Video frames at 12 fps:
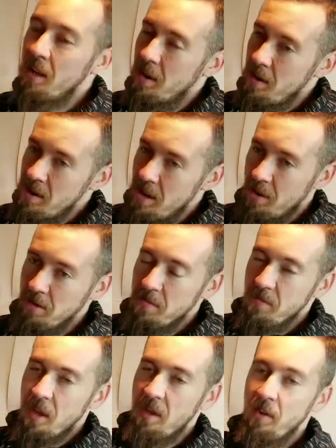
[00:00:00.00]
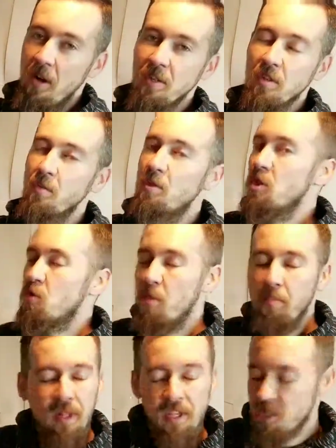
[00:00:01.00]
Now, I've also just
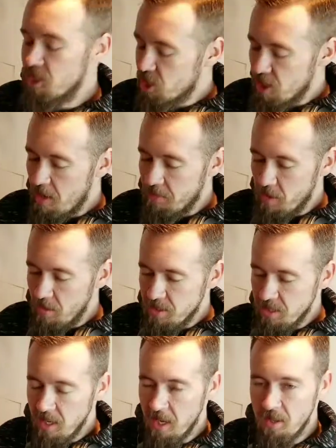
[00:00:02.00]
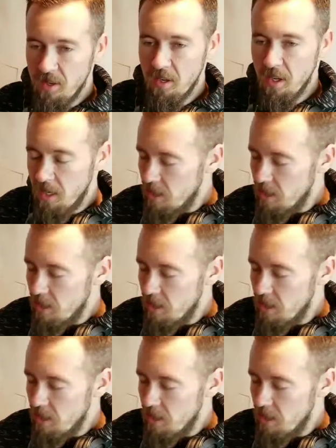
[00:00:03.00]
replaced the shaft altogether,